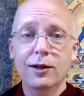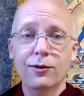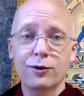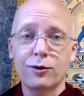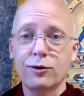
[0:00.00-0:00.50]

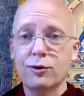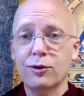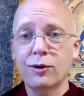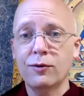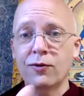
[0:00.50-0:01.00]
so it's
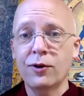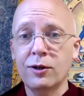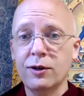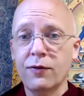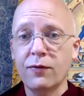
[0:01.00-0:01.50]
a very
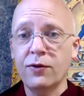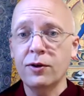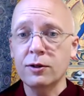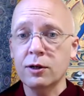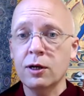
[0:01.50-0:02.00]
different
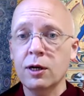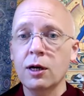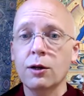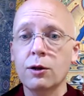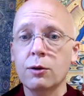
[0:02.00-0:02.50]
feeling
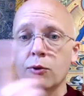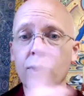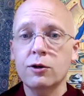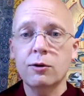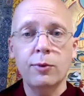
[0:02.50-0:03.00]
again than the
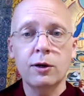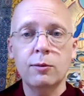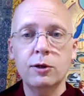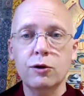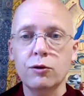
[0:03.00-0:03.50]

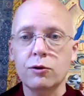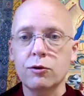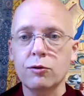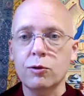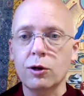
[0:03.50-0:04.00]
Prajnaparamita
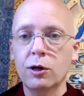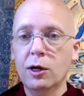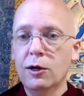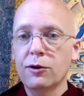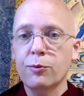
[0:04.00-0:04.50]
Sutras, where
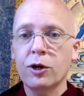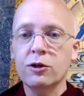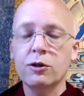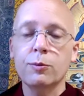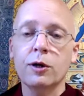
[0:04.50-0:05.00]
the
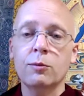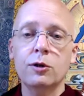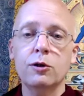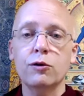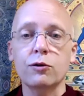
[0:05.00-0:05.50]

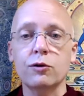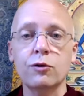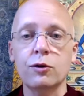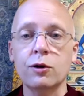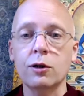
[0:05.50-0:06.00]
Prajnaparamita
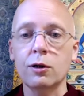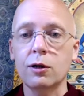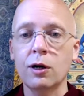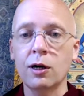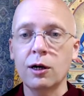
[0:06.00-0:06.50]
Sutras they're
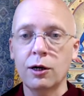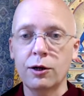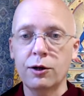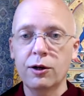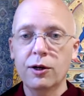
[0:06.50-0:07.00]

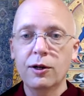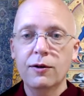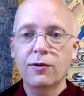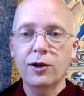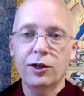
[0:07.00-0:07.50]
on.
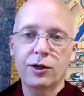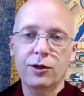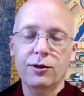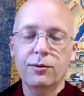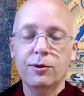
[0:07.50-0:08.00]

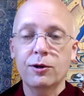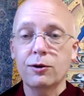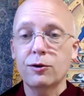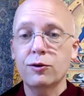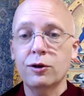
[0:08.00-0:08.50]
Uh, you know,
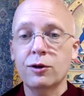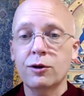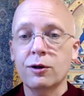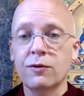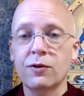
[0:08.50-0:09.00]
they're sitting
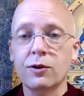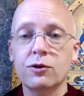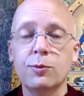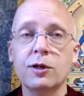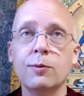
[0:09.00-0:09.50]
there on Vulture
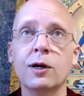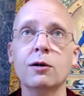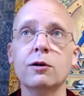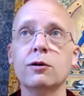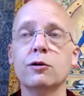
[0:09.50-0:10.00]
Peak
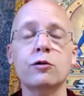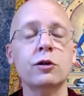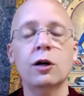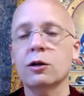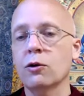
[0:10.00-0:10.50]
Mountain, and there's
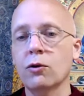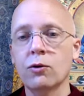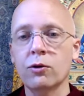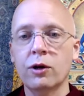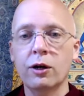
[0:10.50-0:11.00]
not a
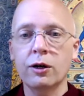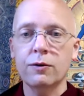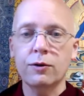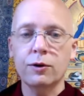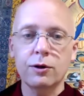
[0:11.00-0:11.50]
whole lot
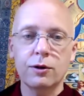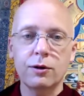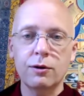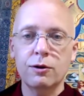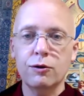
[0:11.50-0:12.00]
of
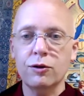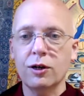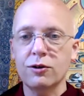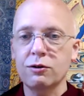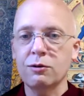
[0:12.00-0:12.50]
the
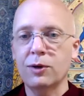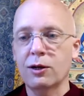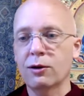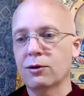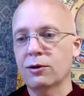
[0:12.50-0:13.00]
discussion
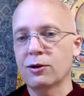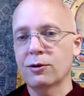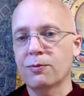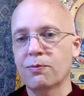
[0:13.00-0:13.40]
about, you know,